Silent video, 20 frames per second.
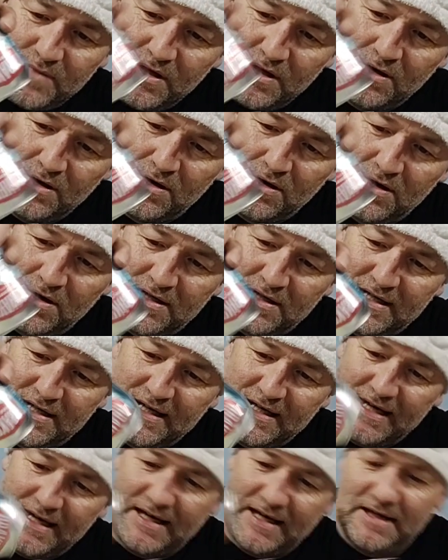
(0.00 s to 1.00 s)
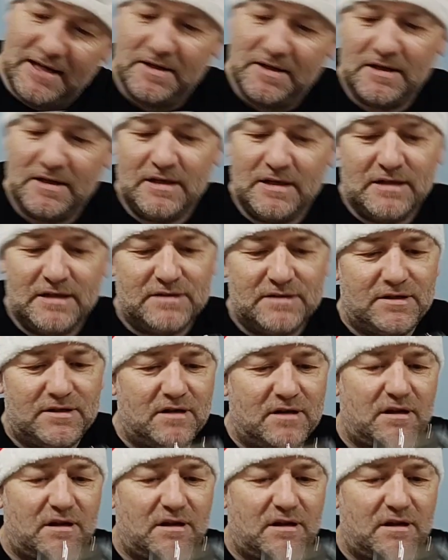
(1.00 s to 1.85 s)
Okay, the